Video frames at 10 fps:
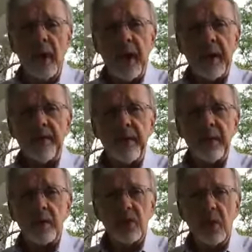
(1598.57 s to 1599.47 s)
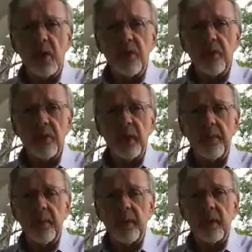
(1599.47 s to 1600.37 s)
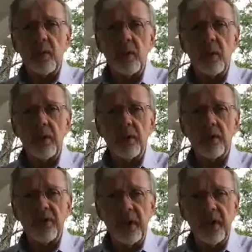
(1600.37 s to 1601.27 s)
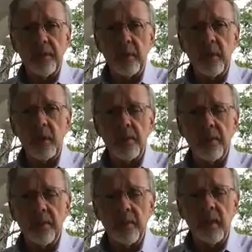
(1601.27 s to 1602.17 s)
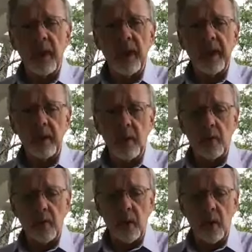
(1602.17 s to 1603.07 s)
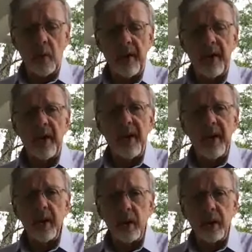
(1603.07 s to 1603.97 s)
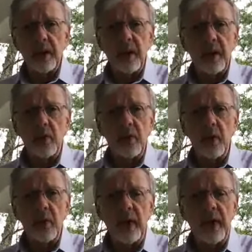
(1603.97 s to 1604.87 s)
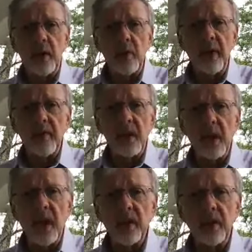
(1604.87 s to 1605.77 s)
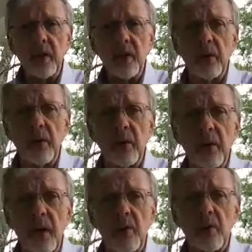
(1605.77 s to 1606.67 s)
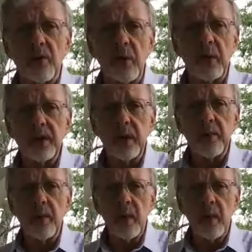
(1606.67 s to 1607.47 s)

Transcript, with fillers: I feel sorry for people in the world who suffer and they don't know how to handle it. They don't know, They don't have a God to turn to, they don't trust Him.